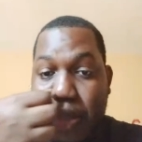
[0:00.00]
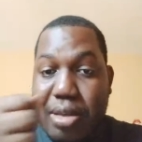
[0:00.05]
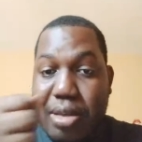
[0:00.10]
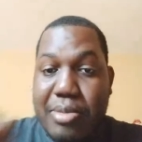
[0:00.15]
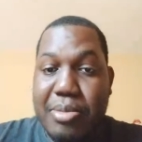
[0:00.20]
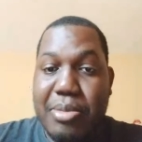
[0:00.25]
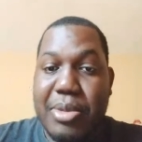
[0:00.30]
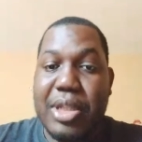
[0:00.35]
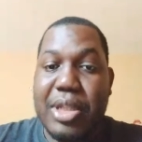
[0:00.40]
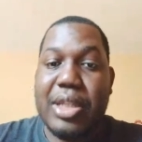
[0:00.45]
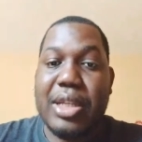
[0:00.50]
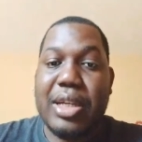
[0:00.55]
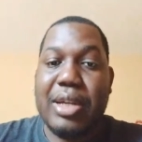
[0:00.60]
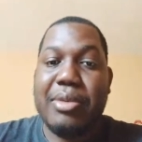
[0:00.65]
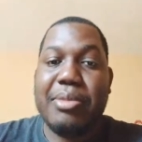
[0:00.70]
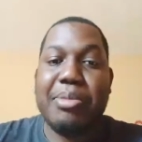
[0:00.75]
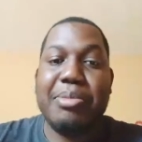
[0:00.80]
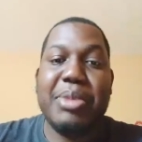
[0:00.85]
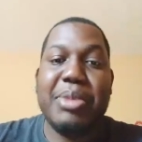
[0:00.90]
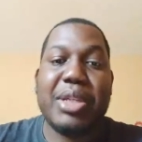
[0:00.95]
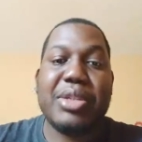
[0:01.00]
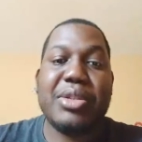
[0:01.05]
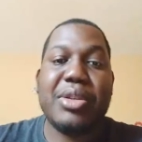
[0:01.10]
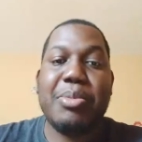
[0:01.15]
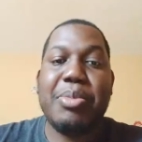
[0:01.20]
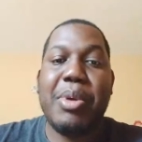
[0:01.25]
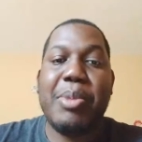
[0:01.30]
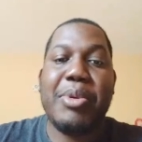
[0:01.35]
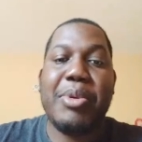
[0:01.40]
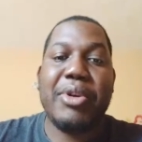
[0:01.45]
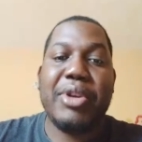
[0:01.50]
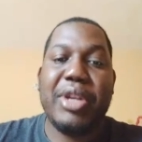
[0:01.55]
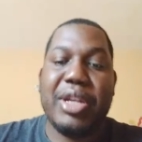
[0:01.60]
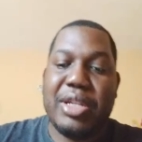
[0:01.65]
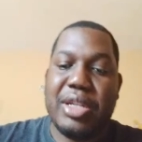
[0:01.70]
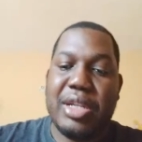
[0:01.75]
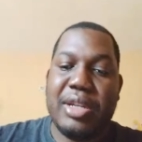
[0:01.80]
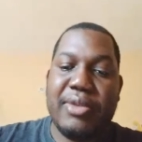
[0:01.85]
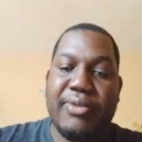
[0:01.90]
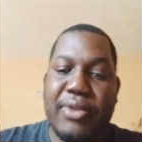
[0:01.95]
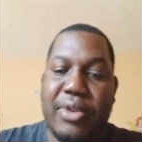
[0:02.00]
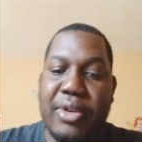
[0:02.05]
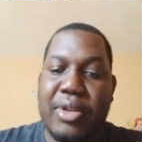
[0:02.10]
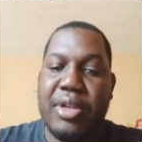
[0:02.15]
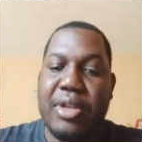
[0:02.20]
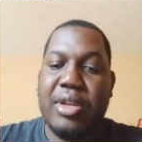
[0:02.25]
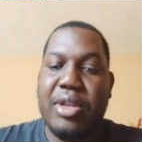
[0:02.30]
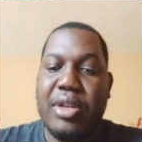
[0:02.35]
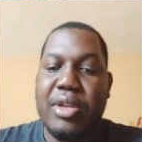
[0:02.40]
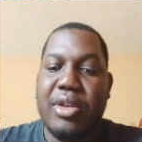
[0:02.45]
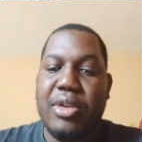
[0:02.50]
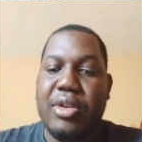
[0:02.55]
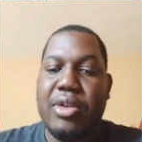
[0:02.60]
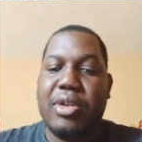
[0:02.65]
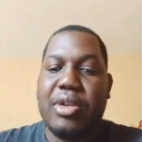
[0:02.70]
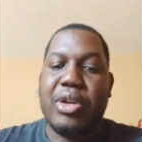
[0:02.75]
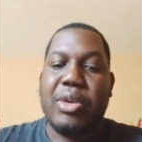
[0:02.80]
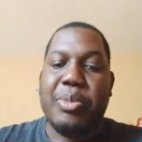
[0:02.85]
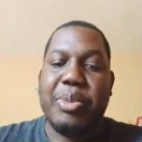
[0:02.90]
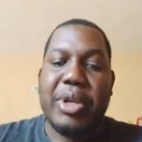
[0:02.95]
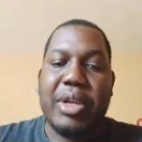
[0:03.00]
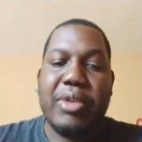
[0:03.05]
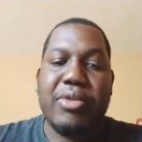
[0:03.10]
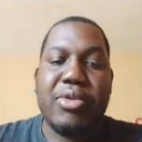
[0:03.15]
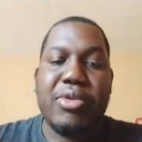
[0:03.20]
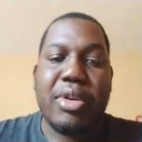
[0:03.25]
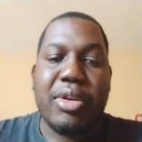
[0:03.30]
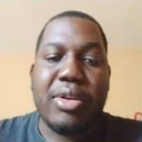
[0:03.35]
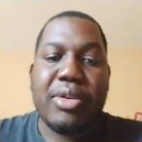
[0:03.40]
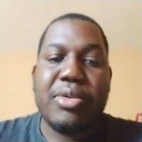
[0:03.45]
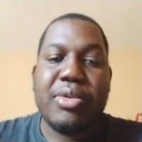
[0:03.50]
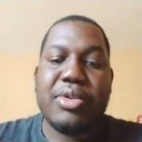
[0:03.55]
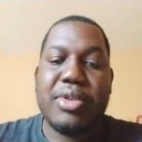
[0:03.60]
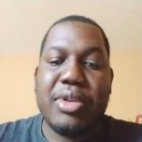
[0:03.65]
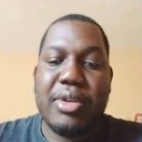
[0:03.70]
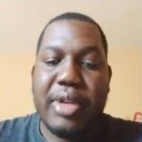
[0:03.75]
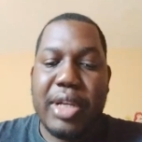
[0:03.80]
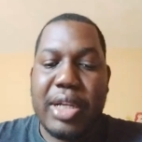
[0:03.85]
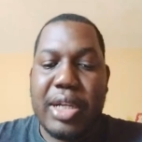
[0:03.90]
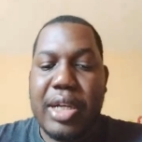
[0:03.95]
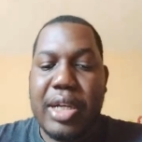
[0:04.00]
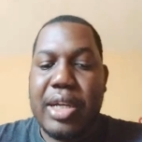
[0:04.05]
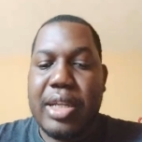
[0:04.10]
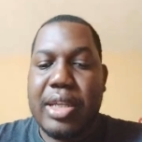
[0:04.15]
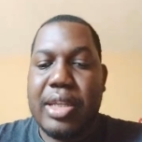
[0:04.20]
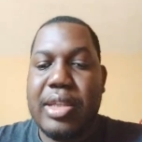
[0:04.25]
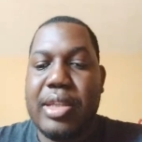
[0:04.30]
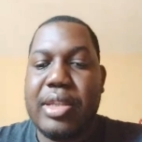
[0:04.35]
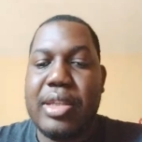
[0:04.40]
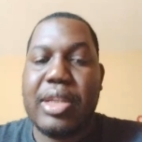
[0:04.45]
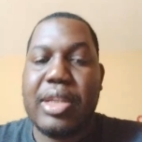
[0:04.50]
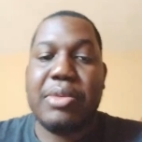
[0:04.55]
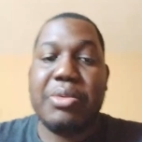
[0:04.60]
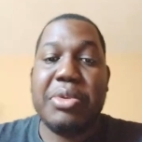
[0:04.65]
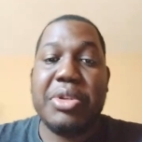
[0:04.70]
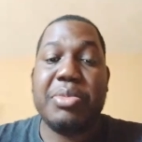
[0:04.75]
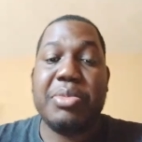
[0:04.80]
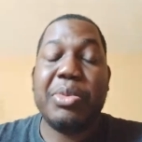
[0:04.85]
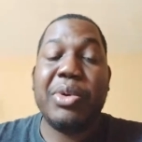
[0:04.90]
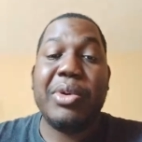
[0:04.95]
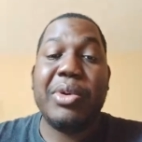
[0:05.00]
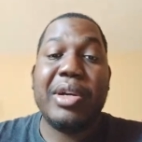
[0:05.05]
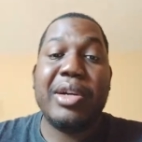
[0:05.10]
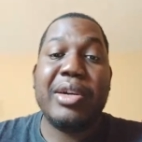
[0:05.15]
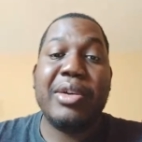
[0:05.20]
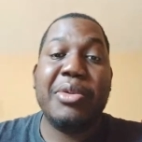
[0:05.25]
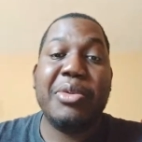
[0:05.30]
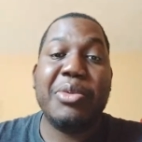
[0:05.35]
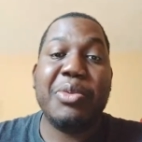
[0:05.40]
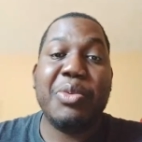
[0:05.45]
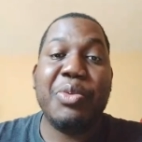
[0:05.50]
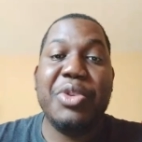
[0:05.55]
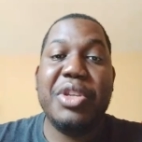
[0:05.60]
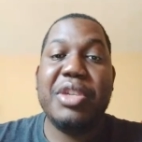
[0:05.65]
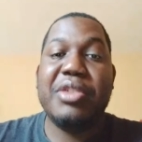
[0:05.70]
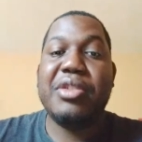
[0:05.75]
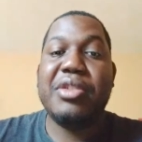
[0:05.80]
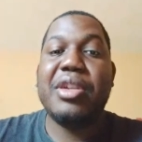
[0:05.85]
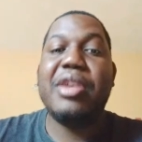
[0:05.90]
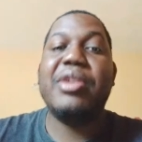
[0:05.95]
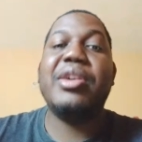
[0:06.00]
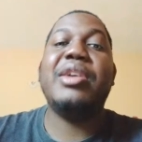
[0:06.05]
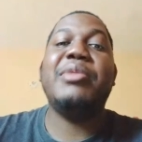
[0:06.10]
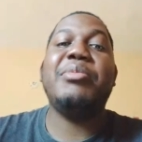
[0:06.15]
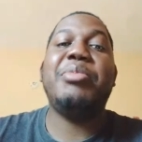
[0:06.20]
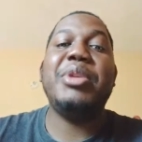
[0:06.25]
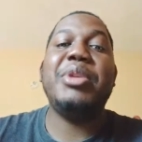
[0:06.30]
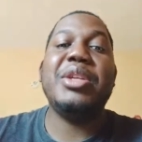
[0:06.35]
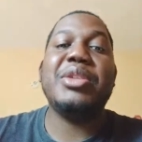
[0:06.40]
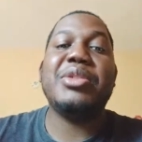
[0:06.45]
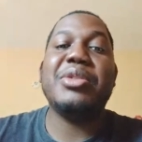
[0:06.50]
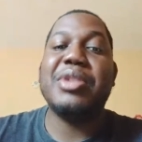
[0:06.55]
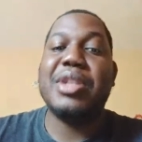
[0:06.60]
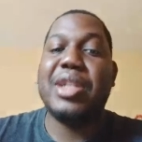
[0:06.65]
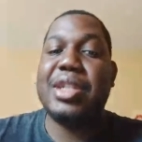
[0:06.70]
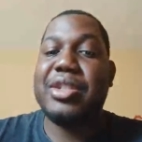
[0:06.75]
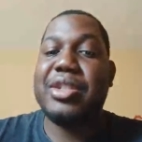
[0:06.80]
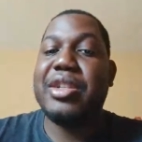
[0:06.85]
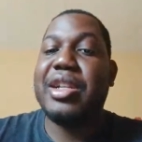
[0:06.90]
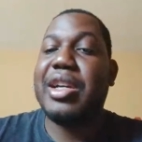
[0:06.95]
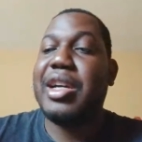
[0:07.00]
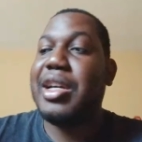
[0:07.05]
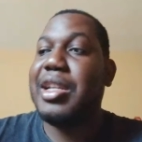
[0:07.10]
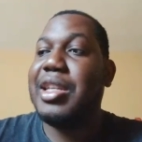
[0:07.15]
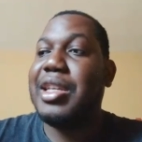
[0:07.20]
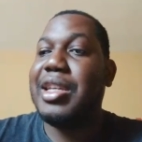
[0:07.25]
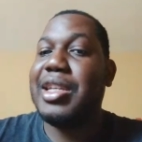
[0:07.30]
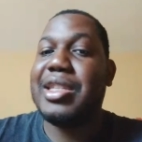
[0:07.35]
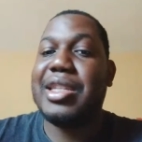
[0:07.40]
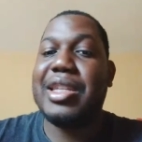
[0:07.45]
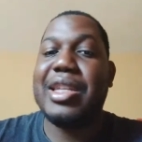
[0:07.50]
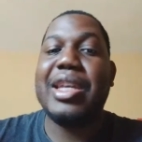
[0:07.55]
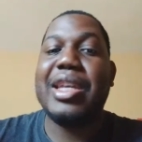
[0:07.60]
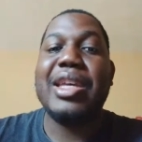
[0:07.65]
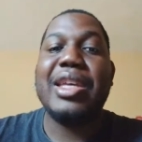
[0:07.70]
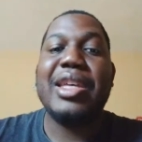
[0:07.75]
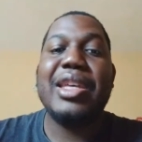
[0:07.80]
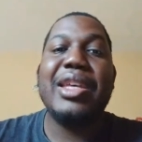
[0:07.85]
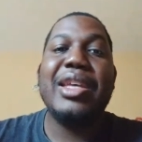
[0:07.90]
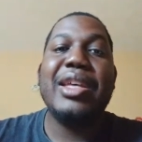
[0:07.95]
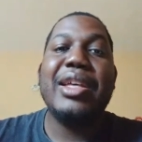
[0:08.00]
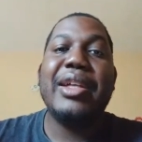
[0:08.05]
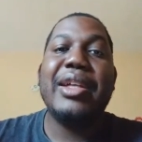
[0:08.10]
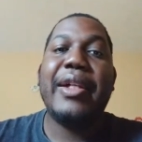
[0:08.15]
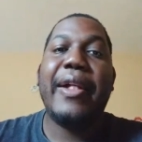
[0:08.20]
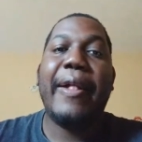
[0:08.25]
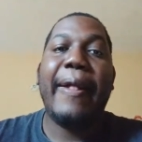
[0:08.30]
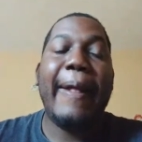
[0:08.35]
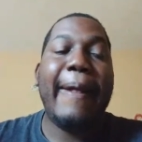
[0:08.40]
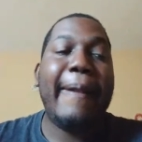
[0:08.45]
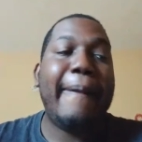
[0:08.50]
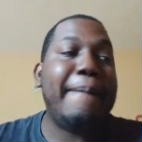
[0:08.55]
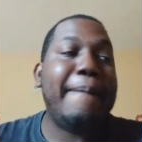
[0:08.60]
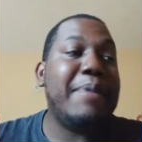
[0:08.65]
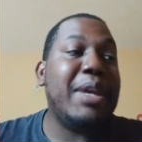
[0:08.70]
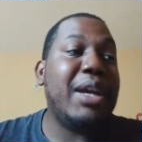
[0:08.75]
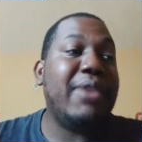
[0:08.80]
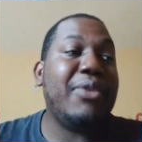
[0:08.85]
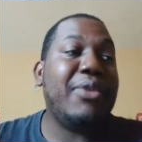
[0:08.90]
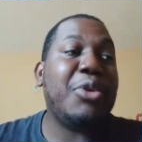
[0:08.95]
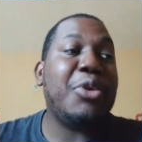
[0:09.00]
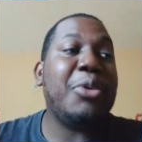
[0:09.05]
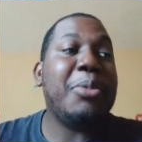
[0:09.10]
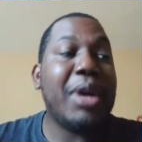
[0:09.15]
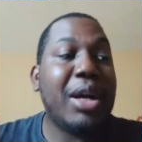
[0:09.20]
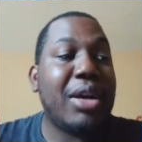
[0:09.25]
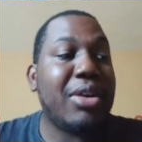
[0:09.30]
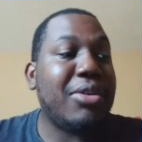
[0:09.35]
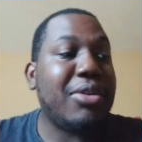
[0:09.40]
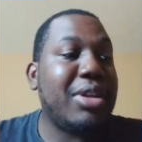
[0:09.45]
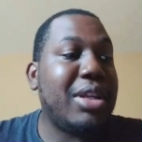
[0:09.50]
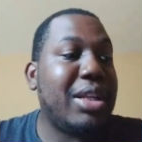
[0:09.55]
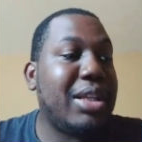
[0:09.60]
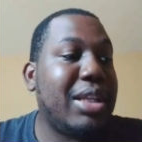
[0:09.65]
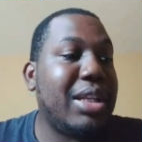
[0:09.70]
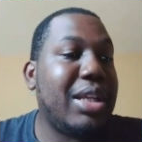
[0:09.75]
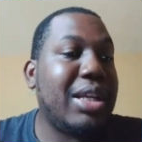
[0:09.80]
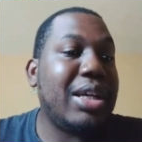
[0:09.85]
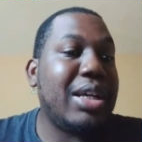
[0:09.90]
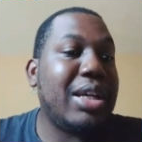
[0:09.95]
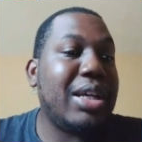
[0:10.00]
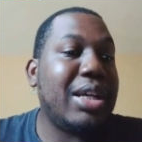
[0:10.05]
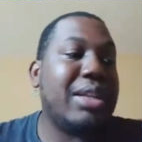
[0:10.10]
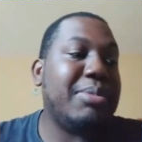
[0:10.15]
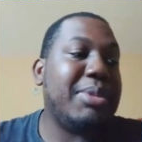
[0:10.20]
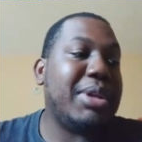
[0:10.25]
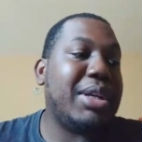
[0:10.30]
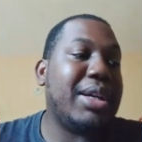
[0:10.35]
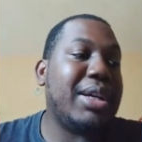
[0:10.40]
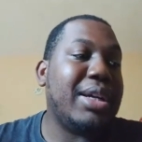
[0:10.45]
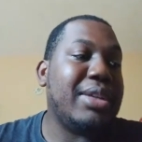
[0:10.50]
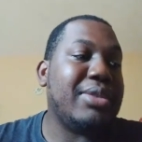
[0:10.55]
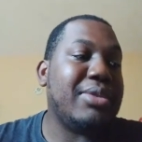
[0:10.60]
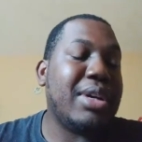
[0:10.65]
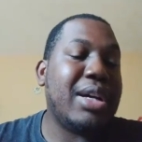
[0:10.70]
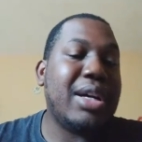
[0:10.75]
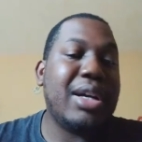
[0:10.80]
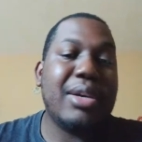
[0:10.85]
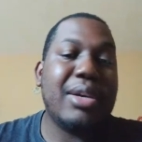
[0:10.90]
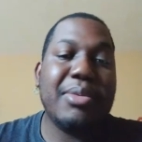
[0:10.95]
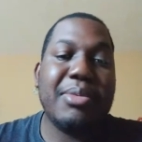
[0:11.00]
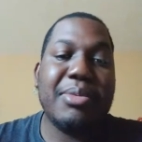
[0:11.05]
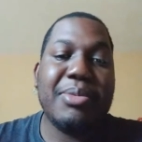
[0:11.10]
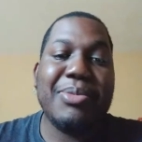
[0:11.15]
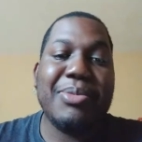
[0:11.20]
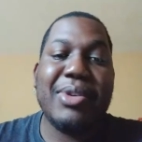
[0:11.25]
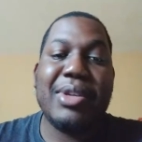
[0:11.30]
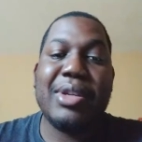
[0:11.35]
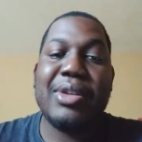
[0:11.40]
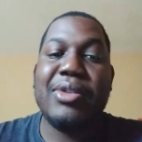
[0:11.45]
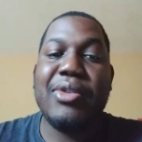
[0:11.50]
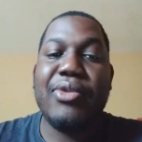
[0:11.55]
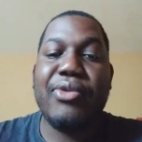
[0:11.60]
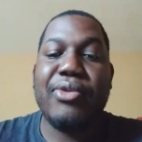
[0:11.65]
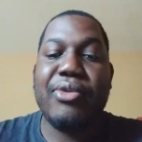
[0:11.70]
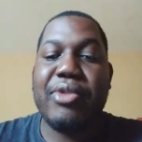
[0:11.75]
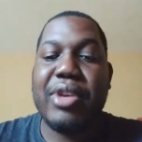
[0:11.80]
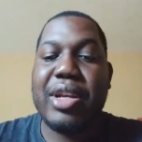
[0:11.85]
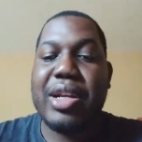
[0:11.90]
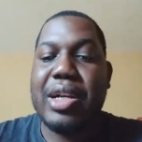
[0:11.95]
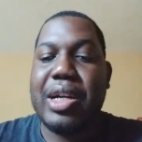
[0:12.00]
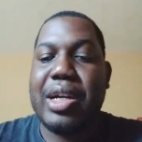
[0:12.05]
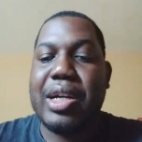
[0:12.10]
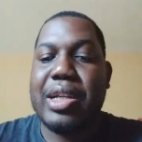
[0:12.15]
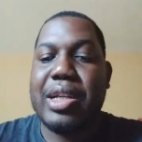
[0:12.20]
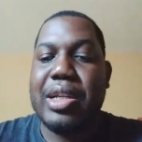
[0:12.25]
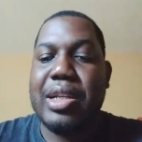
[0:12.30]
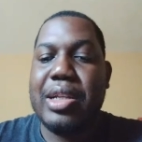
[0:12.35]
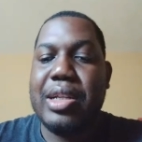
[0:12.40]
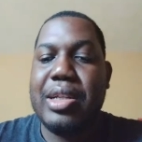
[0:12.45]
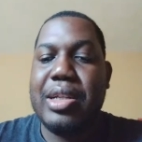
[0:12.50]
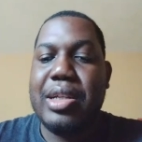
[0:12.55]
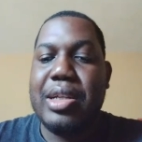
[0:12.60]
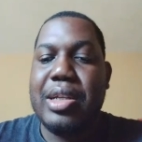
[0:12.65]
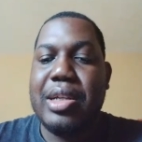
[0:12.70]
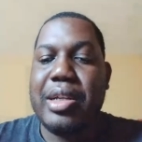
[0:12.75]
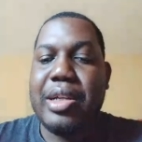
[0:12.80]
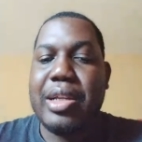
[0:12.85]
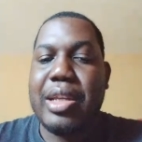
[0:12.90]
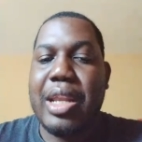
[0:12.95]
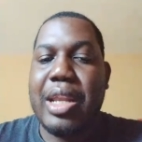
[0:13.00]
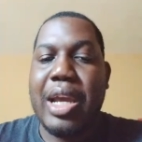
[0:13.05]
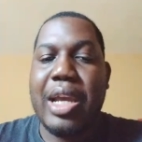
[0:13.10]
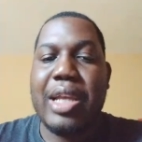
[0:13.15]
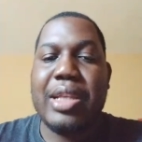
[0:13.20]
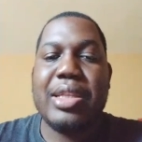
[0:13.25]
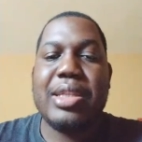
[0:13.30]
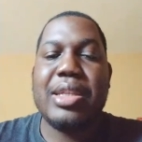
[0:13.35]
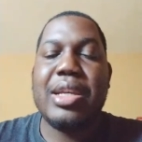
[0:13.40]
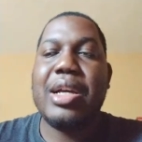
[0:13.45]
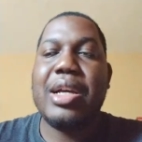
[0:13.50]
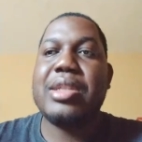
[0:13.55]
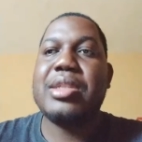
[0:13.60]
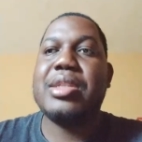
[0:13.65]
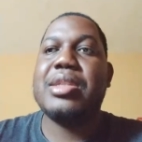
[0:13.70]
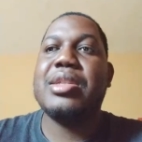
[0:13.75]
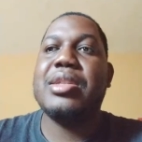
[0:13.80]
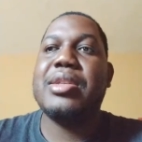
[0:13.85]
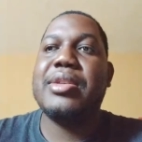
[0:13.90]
we did make some preparation for go up on the road, go do some recording in which we go out. We run out and play some chill on yesterday. And me have to go back around the today again because me go for record 9 songs,